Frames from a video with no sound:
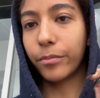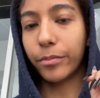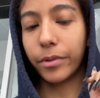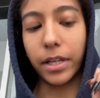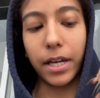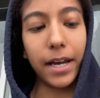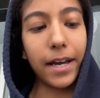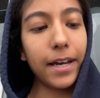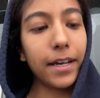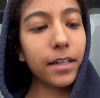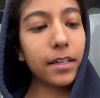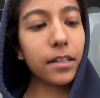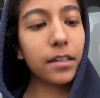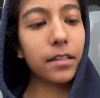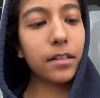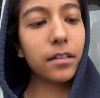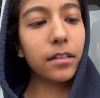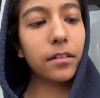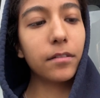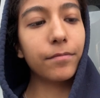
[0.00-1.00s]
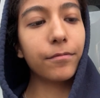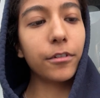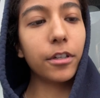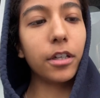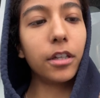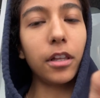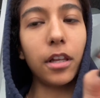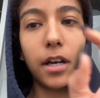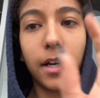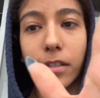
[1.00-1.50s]
black,
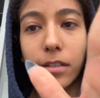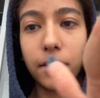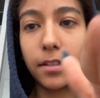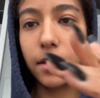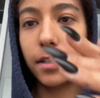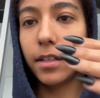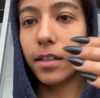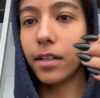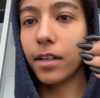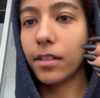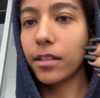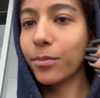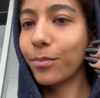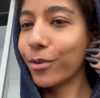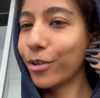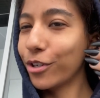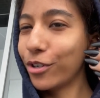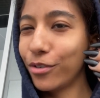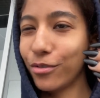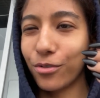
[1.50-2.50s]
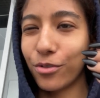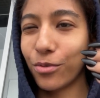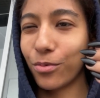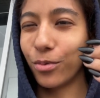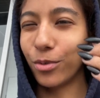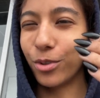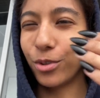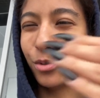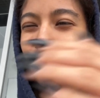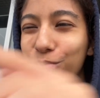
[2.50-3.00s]
glossy as per
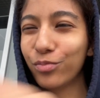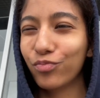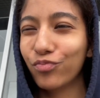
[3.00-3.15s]
usual.